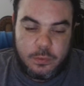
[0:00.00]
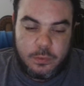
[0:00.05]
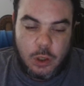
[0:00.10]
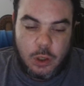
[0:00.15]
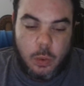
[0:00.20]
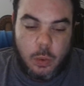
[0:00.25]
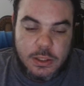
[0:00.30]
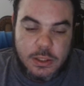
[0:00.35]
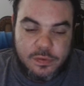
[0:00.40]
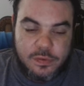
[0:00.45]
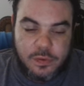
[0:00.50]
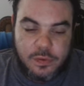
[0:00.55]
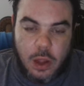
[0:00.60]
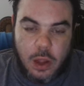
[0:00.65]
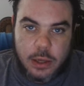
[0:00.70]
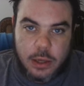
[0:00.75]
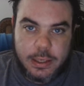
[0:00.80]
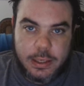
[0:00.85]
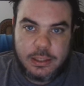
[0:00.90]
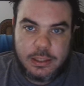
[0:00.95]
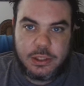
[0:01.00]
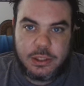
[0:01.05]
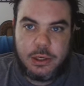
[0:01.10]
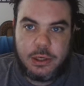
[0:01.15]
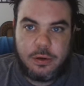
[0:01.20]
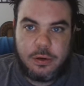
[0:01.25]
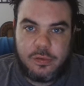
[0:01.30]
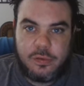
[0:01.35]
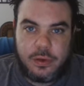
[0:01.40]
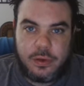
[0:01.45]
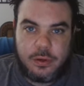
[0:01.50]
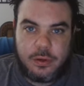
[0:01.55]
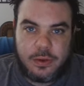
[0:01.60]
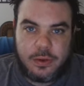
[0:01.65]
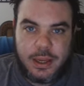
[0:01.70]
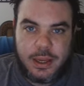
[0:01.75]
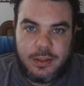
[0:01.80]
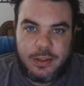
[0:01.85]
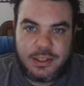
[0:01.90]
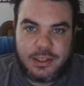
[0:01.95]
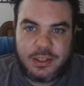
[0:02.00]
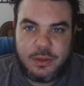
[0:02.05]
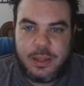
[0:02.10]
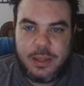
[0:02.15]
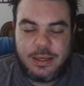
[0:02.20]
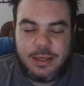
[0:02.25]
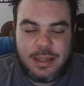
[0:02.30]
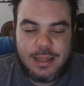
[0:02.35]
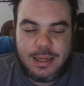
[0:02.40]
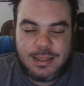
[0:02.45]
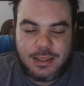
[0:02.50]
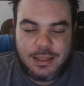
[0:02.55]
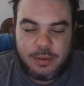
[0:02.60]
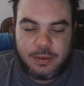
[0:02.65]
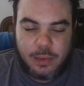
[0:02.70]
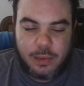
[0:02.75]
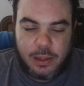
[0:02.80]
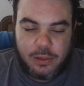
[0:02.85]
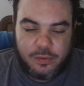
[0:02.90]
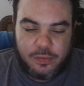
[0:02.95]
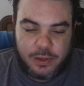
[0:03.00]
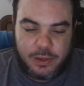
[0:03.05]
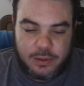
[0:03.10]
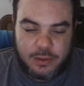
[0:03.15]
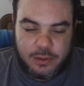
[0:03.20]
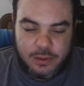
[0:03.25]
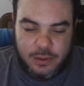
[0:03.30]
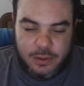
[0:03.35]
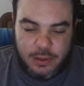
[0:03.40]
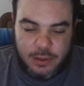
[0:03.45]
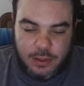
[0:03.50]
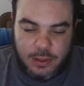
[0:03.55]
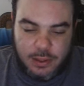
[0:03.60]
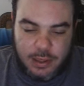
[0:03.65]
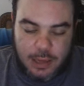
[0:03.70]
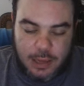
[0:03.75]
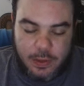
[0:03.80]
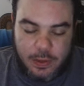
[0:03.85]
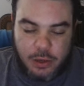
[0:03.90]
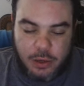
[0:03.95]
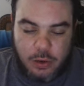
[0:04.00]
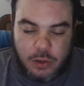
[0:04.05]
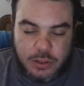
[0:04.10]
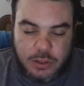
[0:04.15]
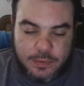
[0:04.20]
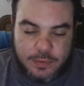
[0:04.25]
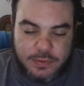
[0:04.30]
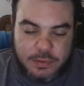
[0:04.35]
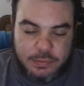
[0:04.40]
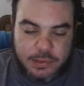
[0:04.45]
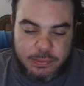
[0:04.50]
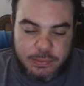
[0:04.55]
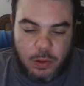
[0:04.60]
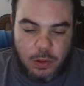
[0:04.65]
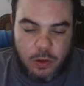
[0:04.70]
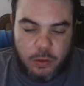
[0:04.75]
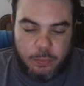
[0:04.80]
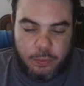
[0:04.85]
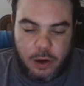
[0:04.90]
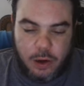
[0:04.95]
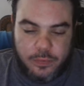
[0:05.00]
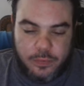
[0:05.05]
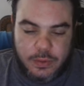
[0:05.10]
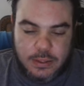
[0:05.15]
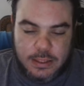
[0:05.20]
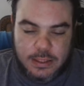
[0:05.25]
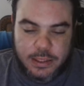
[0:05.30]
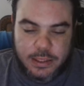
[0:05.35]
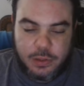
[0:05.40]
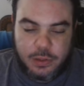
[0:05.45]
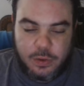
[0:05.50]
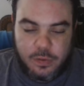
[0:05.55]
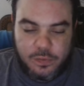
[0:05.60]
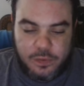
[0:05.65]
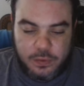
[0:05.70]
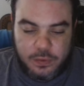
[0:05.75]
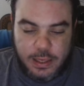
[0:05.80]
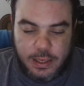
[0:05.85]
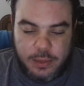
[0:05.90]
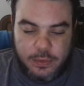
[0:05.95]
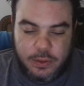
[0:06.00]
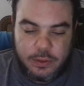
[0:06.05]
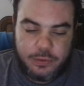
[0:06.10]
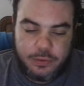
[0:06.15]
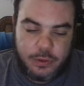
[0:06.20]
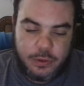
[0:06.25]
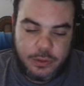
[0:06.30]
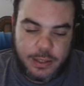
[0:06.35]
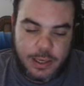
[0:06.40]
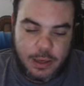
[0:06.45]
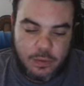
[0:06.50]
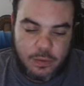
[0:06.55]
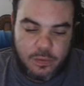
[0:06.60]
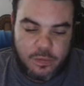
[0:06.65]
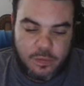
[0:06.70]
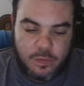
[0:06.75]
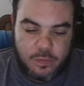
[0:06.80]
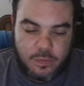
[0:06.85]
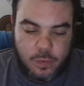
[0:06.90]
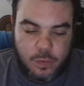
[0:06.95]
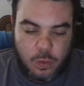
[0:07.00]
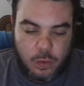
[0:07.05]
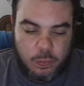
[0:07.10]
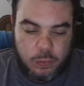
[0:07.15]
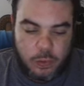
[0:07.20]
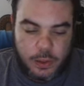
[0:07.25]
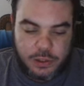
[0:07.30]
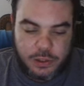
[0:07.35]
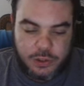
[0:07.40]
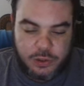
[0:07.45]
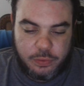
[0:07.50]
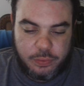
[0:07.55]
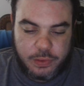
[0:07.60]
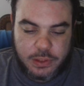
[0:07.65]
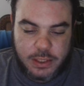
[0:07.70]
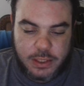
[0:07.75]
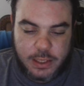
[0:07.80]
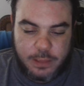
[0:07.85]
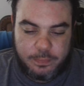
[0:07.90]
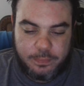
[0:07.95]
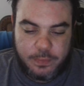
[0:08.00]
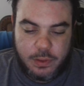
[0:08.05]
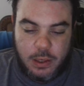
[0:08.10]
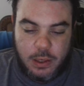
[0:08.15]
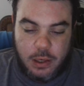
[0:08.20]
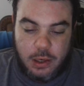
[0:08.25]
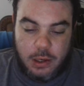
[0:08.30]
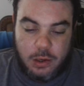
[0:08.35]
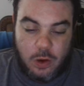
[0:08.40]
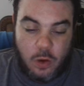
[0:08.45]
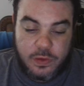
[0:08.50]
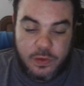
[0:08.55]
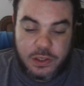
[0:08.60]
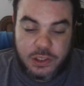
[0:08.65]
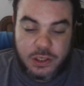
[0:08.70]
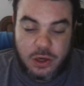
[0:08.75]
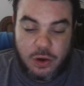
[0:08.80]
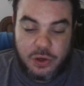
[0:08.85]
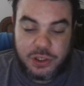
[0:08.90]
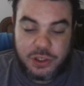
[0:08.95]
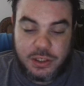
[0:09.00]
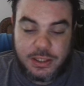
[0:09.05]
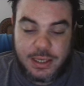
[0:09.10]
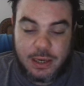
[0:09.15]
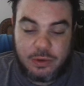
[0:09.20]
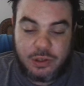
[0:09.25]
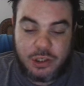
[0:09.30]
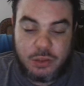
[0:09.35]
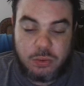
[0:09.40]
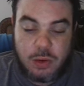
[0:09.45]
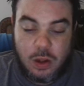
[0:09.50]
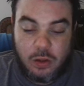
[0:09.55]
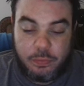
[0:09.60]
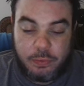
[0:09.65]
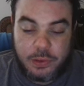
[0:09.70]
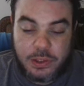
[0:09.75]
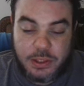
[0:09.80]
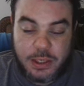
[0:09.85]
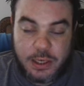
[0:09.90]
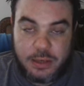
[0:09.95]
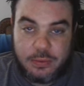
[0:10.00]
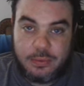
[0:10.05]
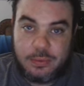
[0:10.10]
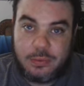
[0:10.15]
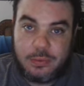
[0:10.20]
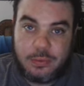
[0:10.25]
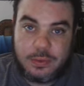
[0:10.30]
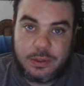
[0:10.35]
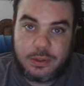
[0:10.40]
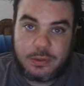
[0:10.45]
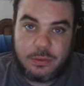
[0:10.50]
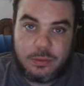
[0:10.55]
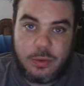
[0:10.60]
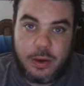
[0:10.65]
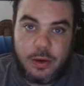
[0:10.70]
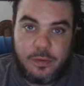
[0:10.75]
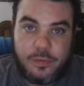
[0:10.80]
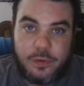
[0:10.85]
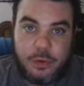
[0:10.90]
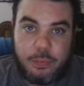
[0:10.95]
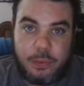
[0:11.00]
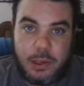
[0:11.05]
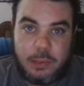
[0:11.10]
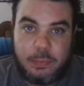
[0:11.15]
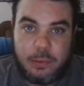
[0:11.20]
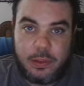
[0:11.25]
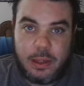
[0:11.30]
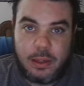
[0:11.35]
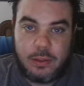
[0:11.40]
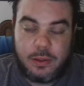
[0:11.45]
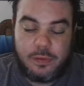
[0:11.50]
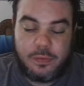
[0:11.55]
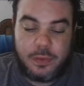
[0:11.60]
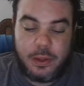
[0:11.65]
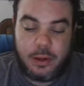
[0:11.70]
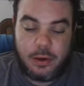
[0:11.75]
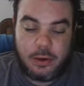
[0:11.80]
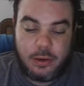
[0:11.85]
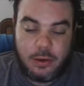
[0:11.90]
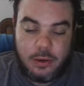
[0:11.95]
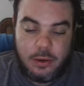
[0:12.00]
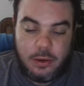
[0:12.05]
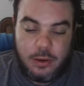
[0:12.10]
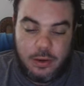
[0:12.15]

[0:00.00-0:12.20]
No one's flocking to Nunavut, okay? Like, so that's irrelevant. And then you also have some smaller provinces like Newfoundland, they're down 4.2%. Nova Scotia's down 12%. There's quite a few people that live there.